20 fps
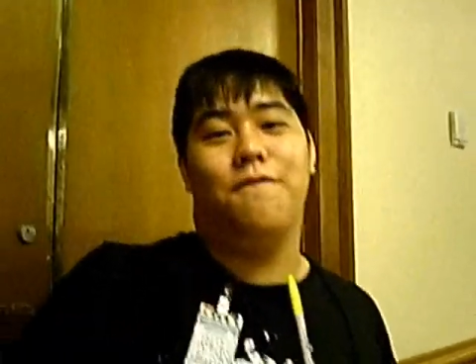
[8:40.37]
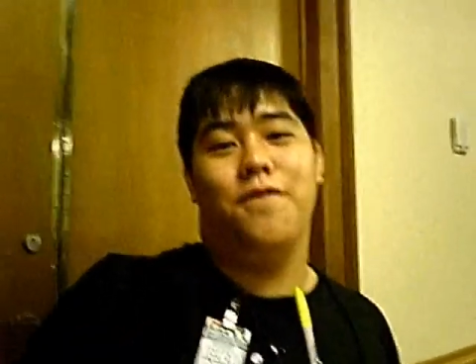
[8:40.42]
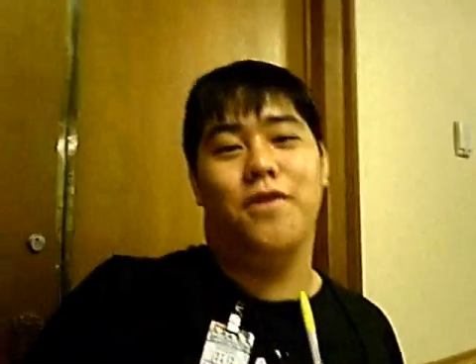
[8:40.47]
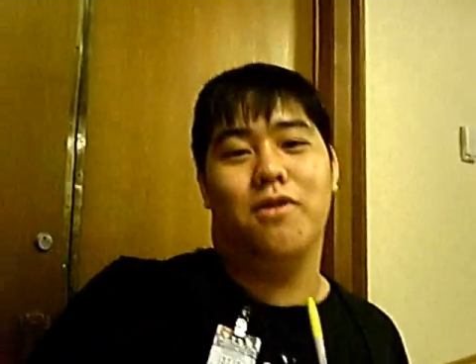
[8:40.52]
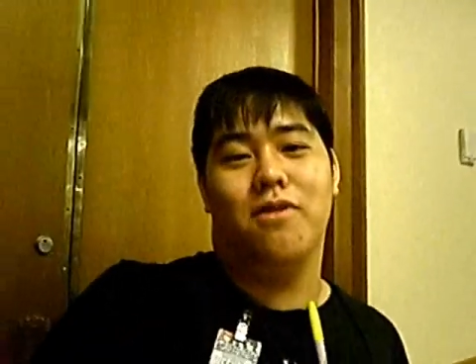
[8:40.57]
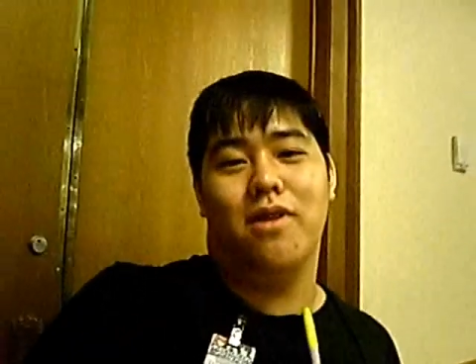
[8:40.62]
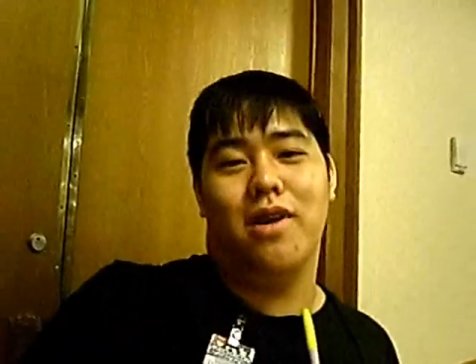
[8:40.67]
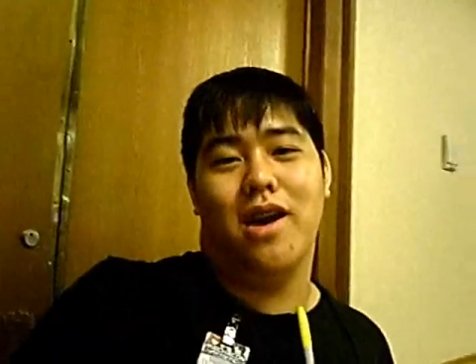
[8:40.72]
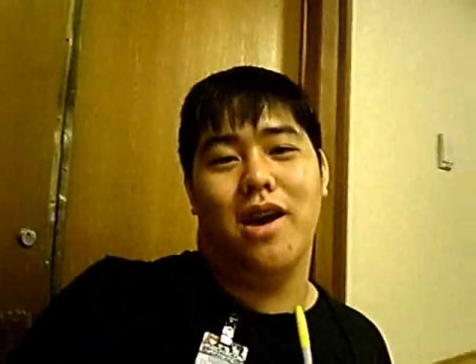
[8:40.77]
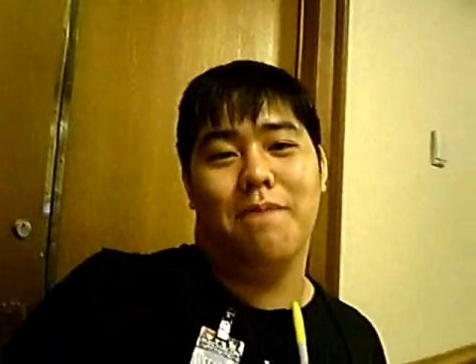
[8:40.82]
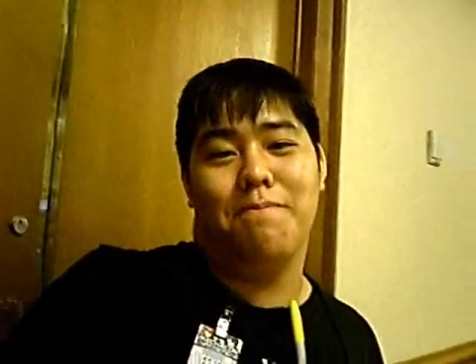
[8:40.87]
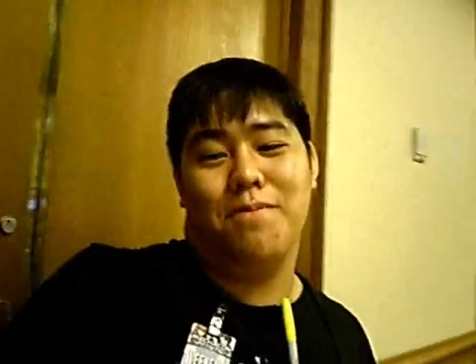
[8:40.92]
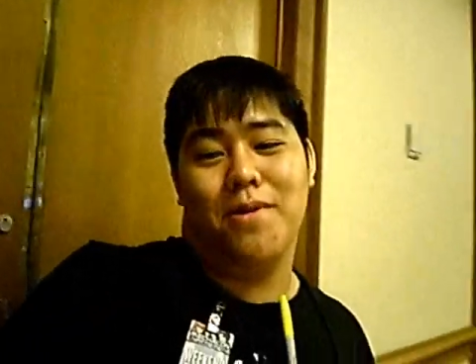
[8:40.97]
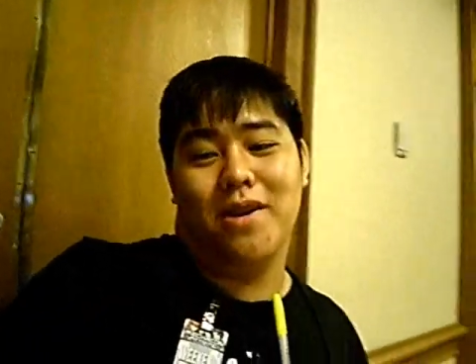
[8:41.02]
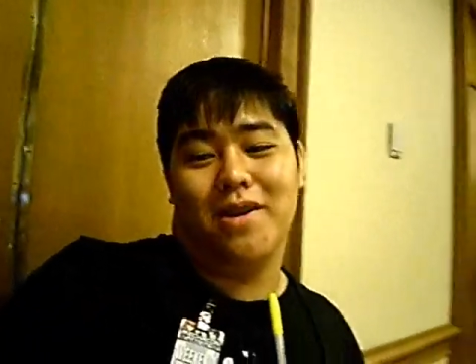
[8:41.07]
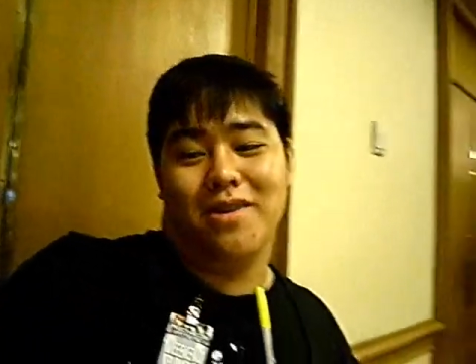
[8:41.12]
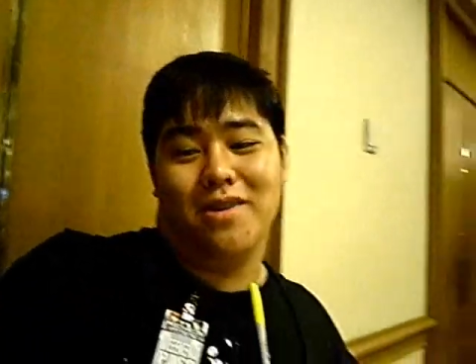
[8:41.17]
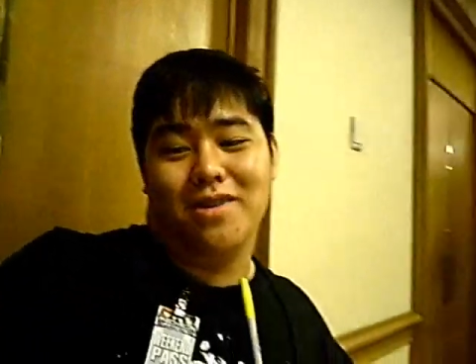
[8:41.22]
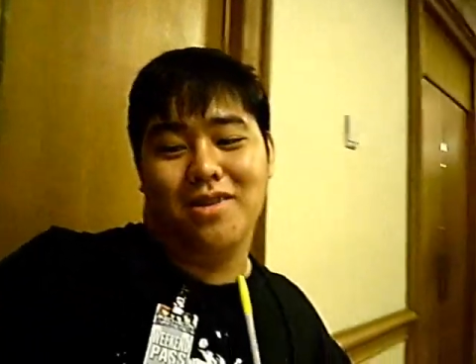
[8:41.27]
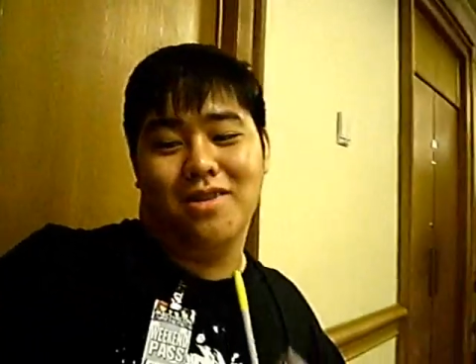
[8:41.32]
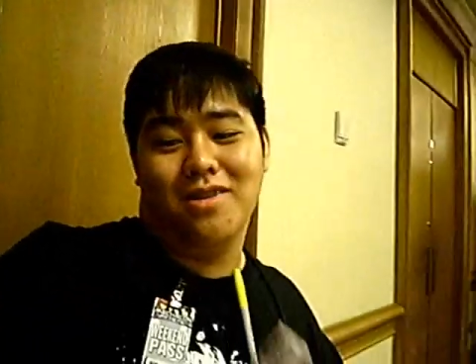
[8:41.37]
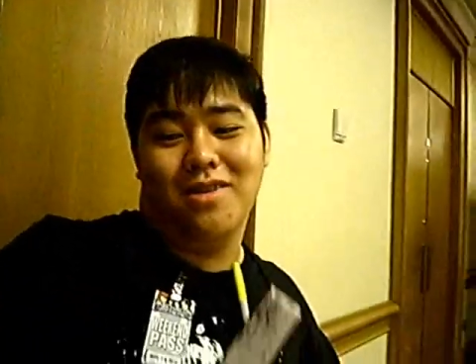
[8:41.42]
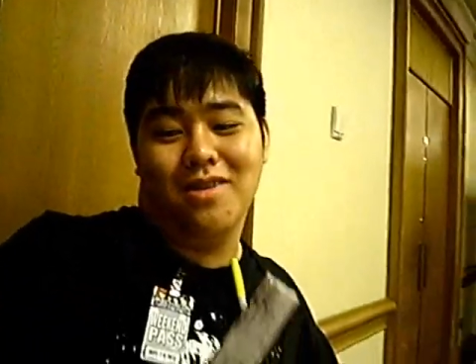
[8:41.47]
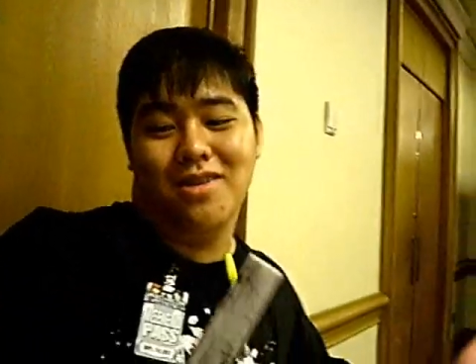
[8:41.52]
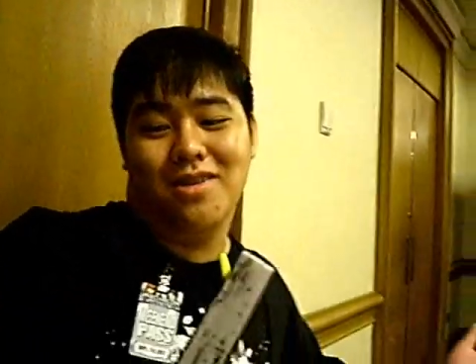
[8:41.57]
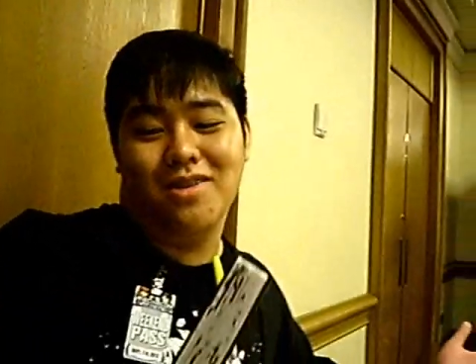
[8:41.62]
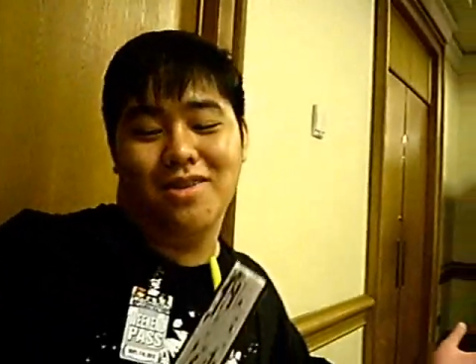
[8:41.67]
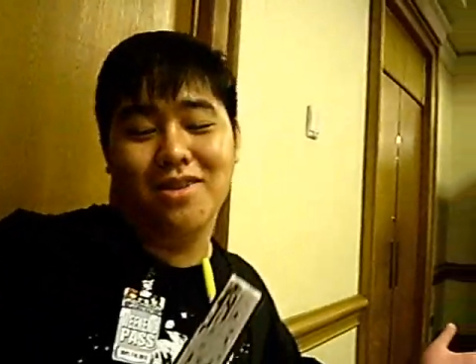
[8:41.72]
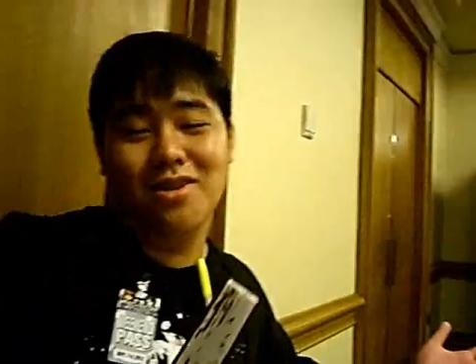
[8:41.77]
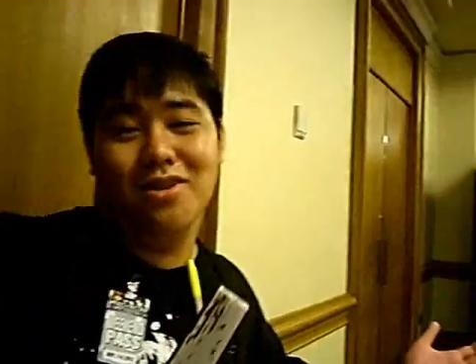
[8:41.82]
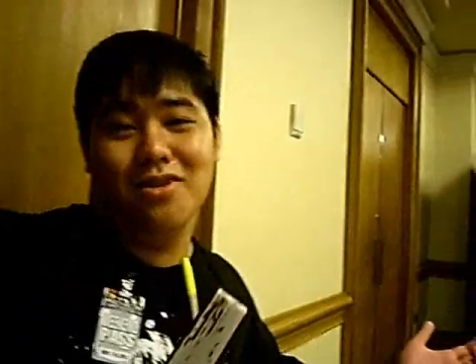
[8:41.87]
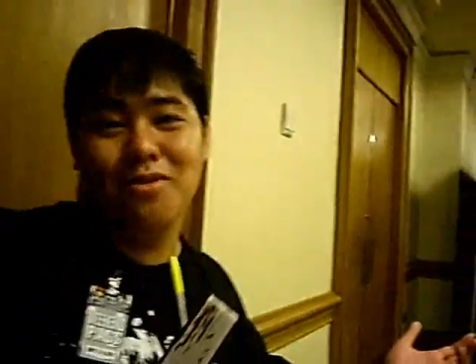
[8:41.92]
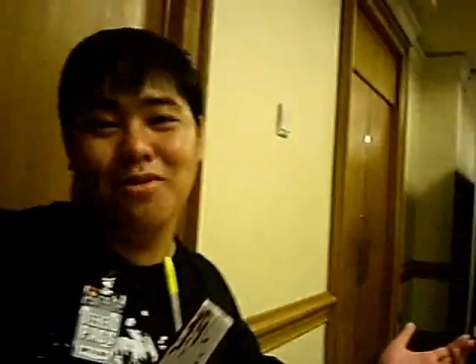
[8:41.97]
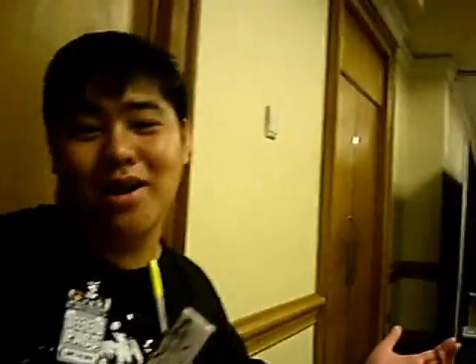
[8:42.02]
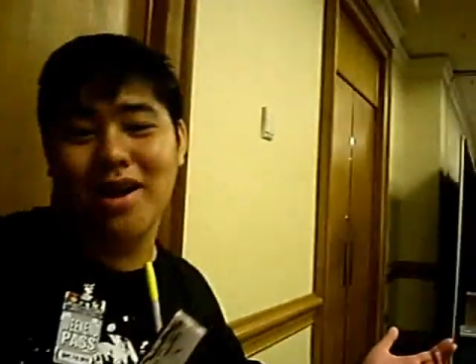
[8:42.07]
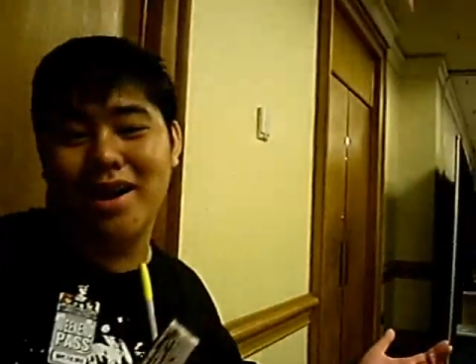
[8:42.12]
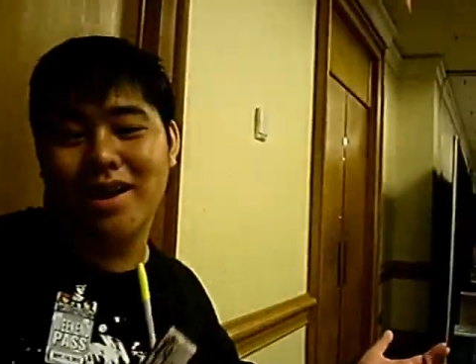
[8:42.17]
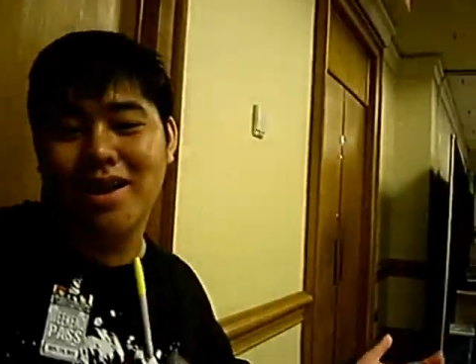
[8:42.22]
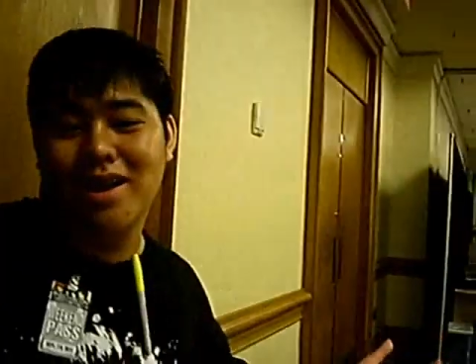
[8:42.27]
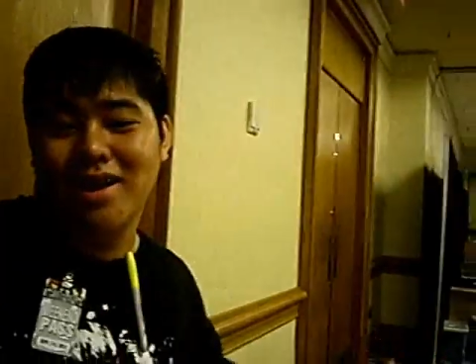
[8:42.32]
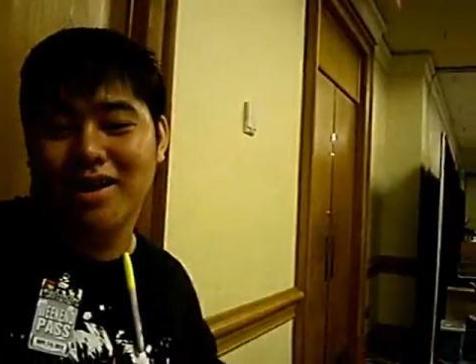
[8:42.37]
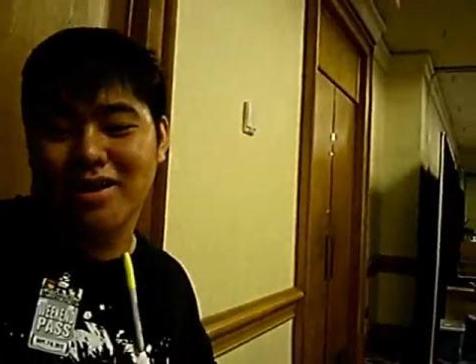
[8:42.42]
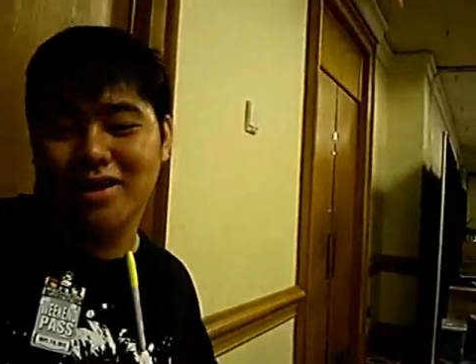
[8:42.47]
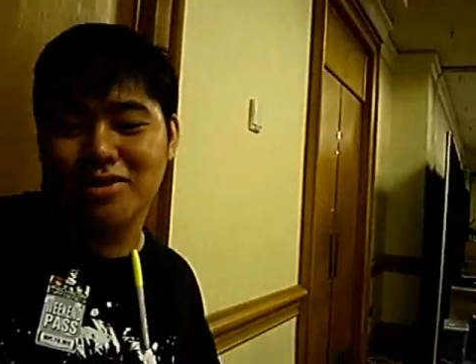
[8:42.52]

I feel epic. You know what?